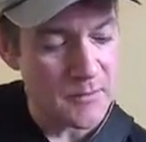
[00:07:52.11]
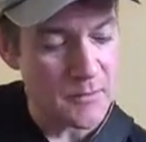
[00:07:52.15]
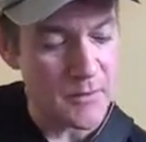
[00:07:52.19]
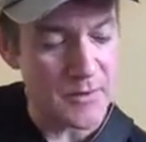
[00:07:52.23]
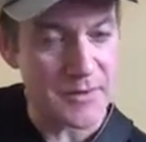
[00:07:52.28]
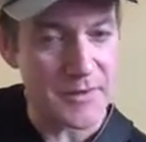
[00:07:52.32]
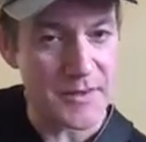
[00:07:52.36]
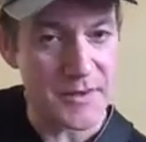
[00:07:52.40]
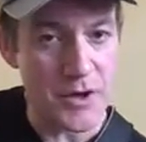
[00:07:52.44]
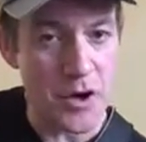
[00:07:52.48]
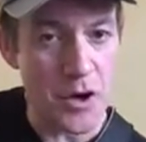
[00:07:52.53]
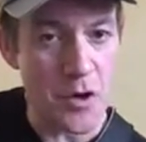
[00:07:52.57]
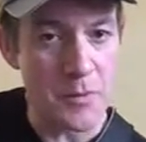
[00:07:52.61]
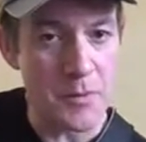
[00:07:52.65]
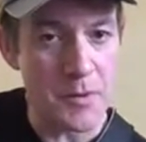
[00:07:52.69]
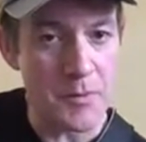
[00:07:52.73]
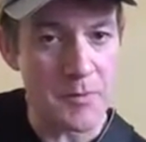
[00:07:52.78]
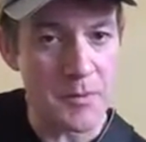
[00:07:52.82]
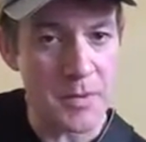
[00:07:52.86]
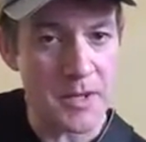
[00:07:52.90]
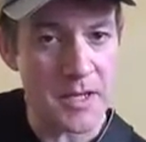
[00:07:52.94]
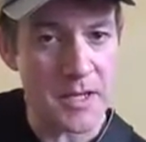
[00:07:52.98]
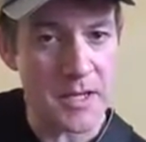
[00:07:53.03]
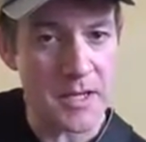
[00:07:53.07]
with the
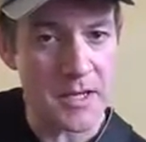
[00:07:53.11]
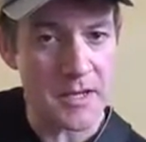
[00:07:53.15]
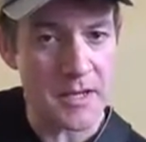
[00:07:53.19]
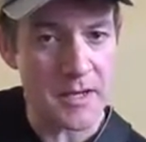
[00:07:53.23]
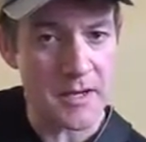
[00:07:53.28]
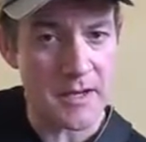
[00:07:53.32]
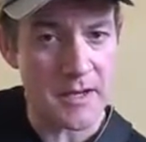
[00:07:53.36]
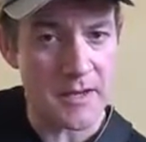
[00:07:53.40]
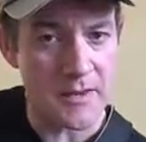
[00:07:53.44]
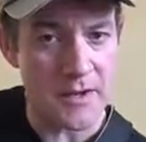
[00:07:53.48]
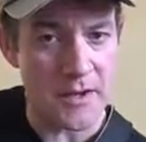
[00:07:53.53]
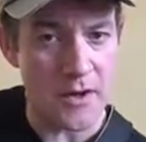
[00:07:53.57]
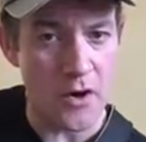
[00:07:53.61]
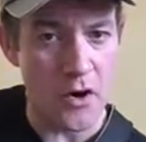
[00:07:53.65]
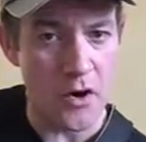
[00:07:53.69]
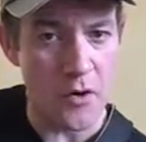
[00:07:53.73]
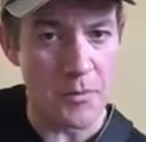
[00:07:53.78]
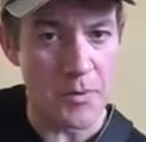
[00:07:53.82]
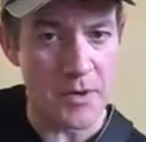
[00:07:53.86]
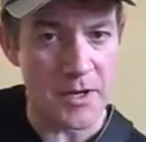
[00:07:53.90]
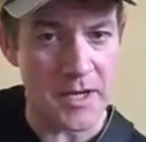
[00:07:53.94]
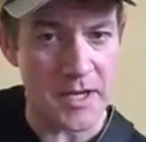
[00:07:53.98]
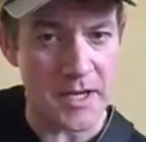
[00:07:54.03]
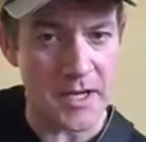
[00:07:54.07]
open B and the open